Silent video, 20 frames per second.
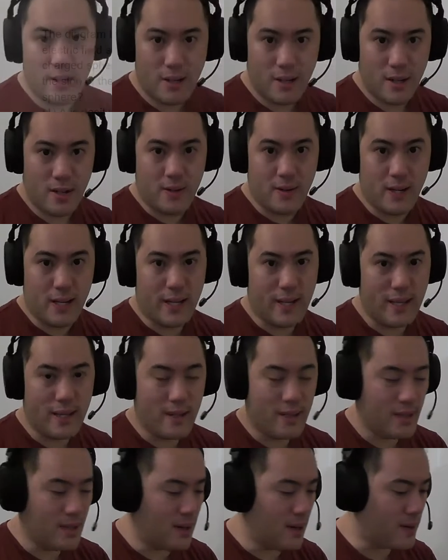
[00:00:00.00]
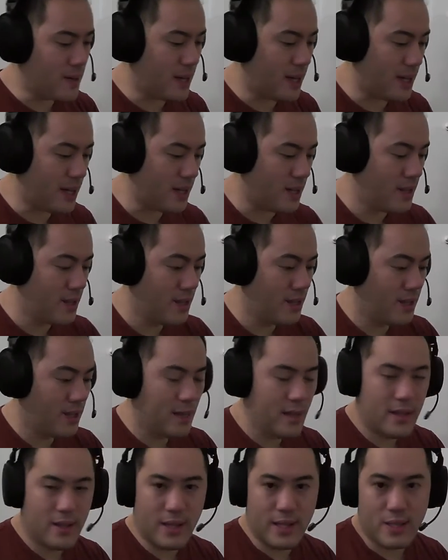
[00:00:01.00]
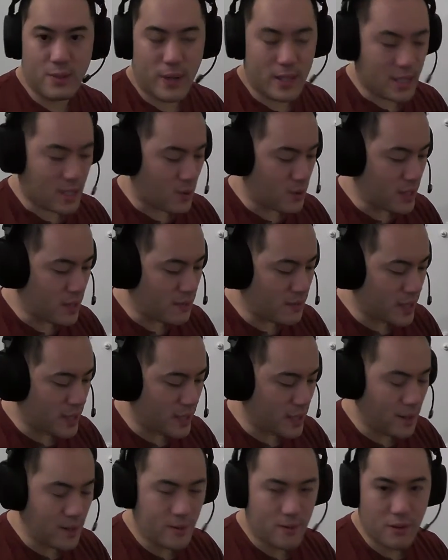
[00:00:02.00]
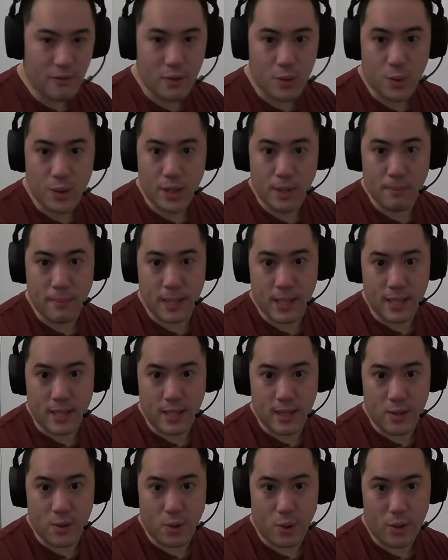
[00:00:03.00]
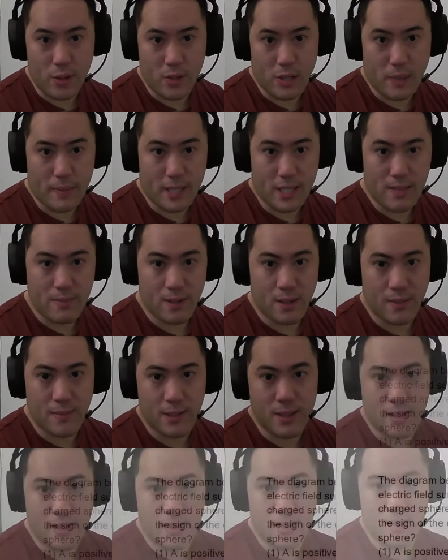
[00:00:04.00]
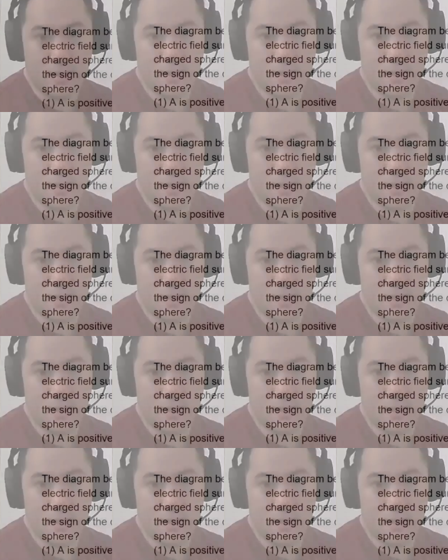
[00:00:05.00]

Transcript: Hooray! Okay, let's watch a quick video reviewing the Millikan oil drop experiment.